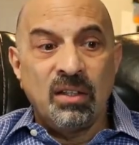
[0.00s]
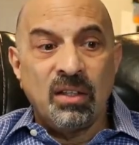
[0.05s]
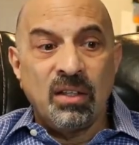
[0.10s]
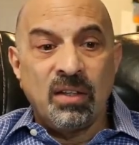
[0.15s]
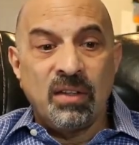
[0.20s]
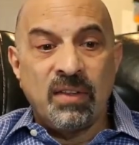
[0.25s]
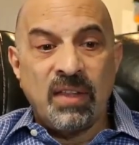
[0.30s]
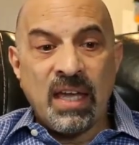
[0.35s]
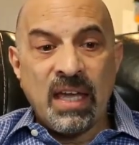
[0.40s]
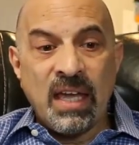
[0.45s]

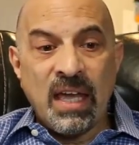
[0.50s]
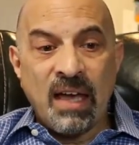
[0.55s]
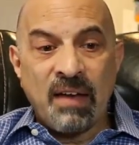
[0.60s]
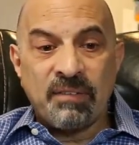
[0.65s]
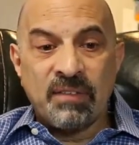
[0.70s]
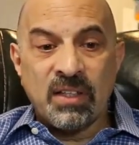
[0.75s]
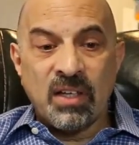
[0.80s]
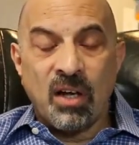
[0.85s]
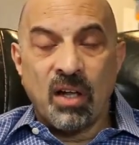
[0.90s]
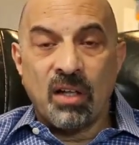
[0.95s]
they
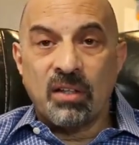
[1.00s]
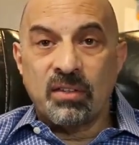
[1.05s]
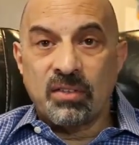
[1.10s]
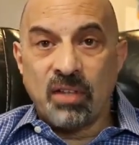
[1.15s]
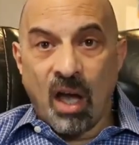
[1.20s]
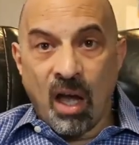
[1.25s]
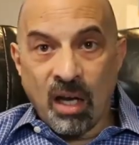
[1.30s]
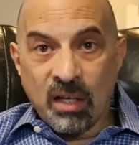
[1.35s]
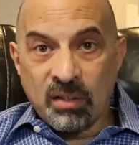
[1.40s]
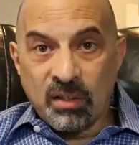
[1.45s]
have to call a
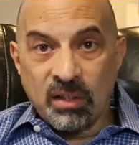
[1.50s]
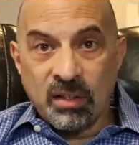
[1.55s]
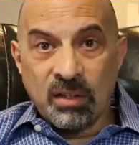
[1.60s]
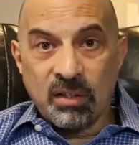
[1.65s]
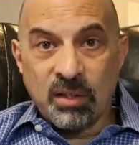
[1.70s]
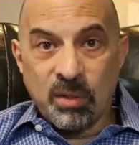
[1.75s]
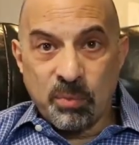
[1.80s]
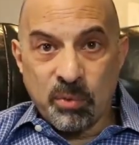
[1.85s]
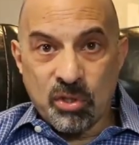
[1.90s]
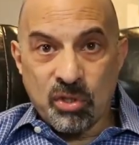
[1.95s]

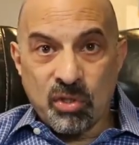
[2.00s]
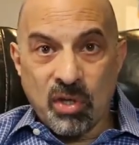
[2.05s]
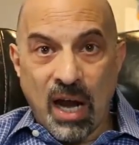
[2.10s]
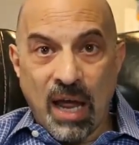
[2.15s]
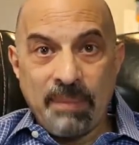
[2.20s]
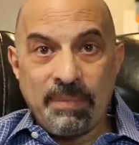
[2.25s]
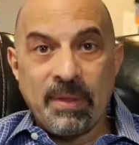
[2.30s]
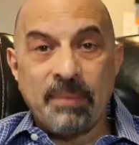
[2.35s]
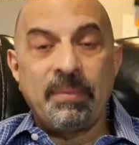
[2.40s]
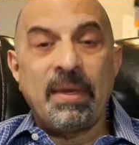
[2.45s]
doctor to
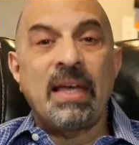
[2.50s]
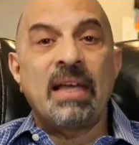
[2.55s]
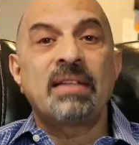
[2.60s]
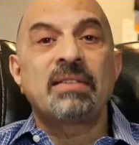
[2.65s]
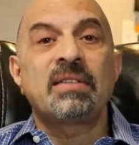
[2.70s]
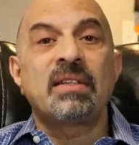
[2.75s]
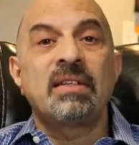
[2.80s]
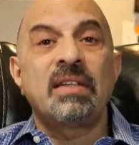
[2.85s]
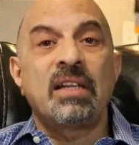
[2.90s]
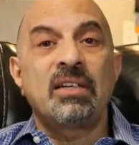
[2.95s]
prescribe the
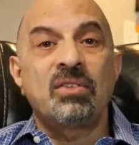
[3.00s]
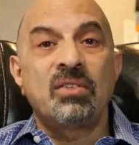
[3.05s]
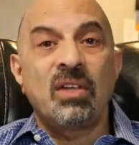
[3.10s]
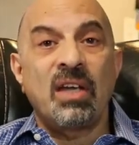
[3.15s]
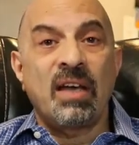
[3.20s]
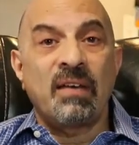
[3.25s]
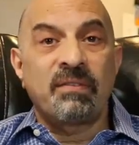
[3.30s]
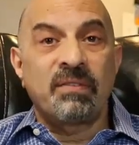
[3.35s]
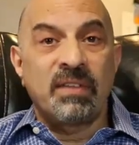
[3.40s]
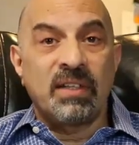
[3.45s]
meds, and then you
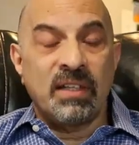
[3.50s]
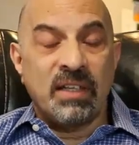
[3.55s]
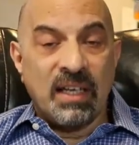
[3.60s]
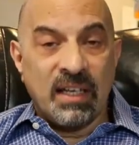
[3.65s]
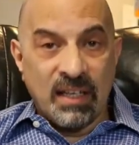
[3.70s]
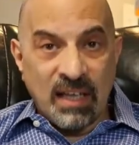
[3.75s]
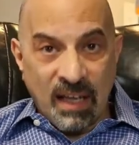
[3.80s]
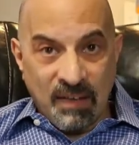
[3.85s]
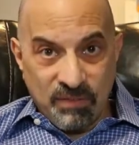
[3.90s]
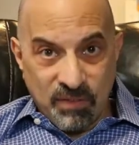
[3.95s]
have to
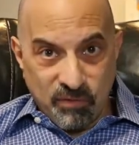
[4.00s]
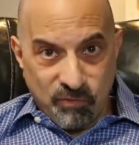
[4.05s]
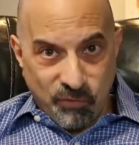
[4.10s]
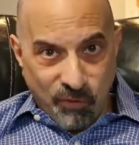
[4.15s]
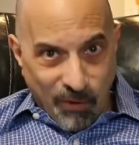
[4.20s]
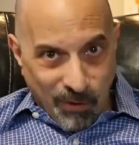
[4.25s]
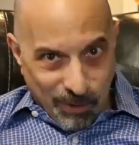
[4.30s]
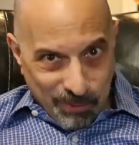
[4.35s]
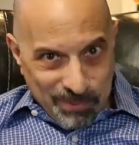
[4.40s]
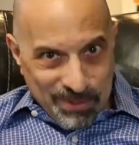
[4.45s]
have the
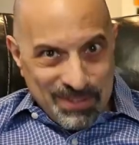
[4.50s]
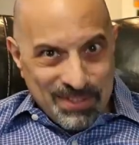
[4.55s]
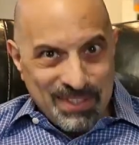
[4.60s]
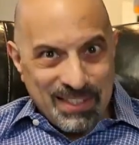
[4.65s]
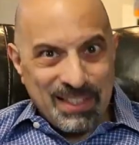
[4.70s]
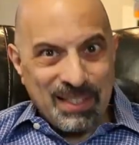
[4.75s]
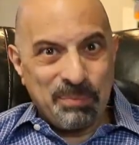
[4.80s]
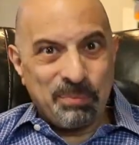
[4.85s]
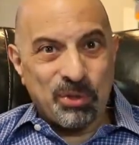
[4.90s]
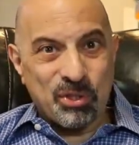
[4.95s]

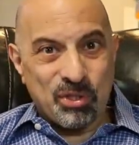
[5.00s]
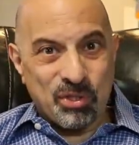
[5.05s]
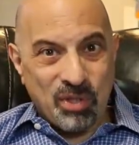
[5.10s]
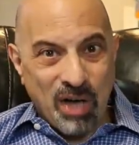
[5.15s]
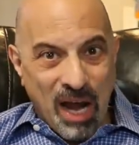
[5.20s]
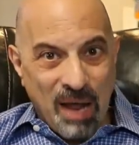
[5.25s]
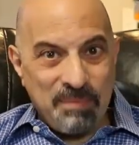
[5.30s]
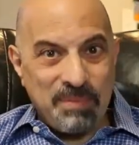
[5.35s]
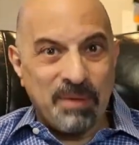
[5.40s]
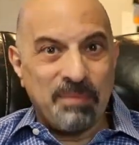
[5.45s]
pharmacy
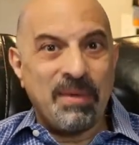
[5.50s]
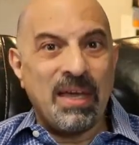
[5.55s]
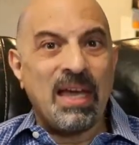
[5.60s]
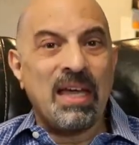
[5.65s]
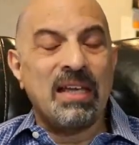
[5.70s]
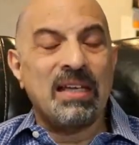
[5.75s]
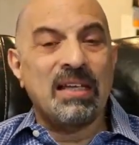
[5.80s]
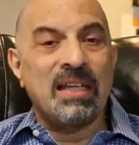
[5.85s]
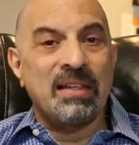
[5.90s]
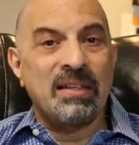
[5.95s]
prescribe the
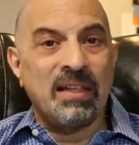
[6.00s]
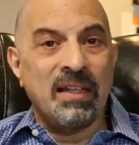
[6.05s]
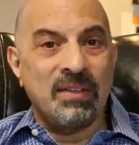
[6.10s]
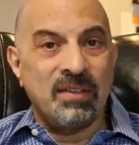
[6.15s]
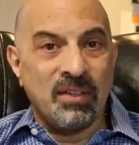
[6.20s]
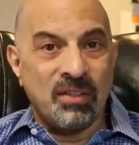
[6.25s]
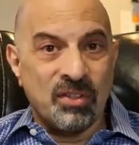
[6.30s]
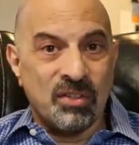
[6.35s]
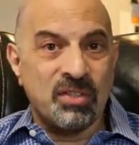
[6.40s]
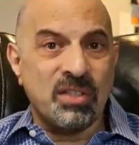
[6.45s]
med, and then
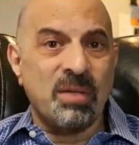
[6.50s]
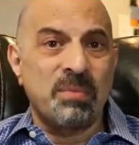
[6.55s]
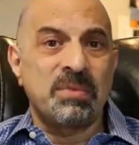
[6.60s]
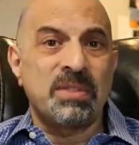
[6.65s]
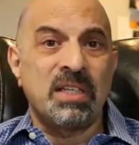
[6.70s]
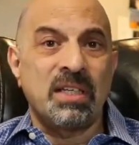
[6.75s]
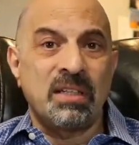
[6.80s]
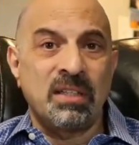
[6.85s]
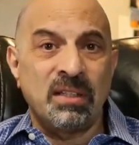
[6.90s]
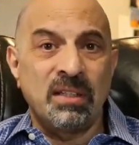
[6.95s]
the nurse comes
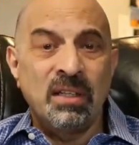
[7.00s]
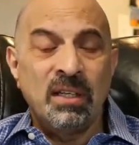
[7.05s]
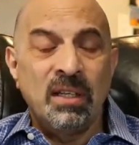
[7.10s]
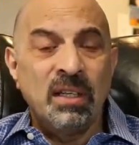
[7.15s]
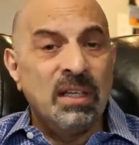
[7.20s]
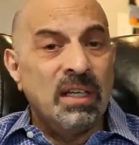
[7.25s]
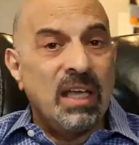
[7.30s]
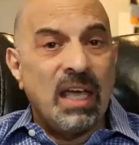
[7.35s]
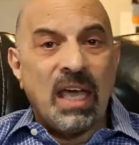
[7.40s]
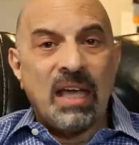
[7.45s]
in,
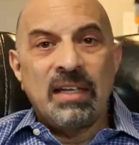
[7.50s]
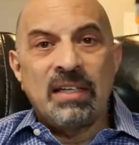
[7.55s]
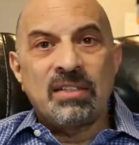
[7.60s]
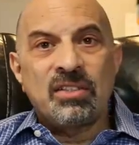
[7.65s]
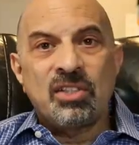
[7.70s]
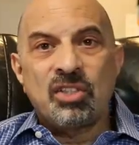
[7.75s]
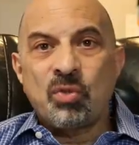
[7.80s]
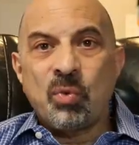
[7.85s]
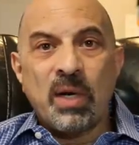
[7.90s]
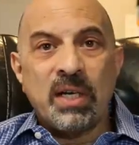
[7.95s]
and
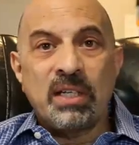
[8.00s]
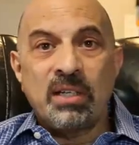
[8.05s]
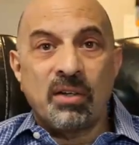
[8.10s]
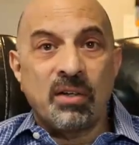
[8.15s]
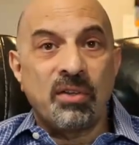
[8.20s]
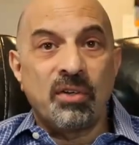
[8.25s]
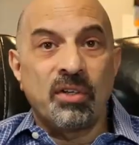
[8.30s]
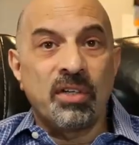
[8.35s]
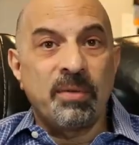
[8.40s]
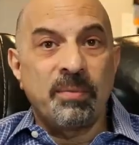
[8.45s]
it's 20 or
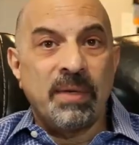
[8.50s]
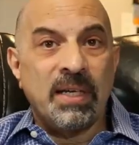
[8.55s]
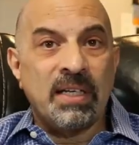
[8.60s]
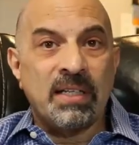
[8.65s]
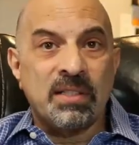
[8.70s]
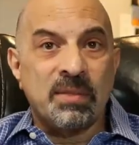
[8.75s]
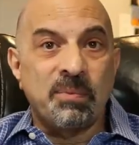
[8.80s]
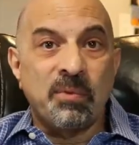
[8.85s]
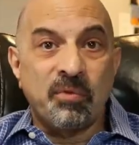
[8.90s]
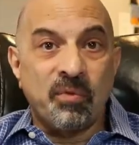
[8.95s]
30
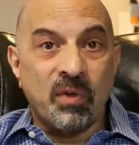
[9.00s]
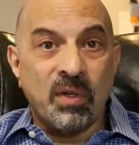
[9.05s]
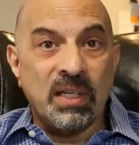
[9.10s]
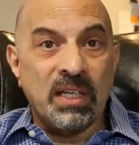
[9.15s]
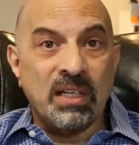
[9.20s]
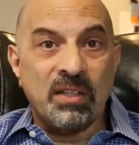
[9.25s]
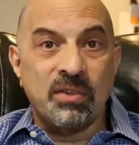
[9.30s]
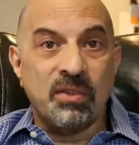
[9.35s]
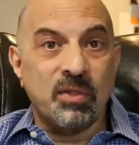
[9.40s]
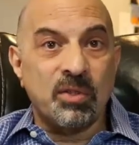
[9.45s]
minutes before you
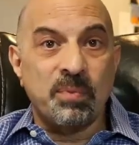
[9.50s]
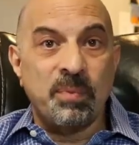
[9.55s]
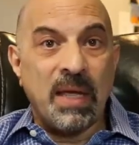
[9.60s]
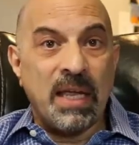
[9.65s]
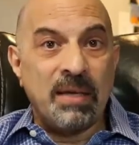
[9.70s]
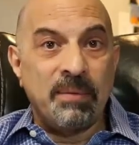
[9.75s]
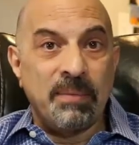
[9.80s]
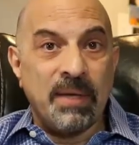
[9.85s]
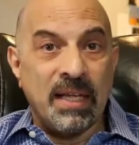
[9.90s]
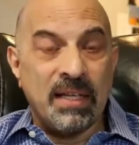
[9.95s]
get those
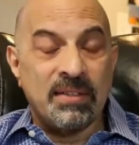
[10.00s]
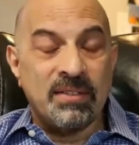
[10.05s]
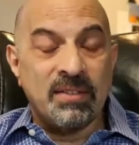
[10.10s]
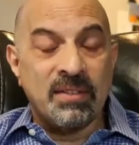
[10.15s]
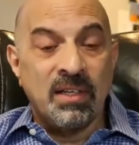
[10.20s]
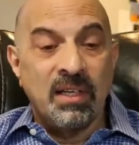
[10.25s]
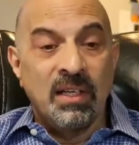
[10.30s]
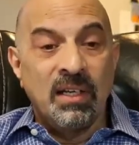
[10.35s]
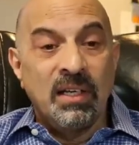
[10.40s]
pain meds.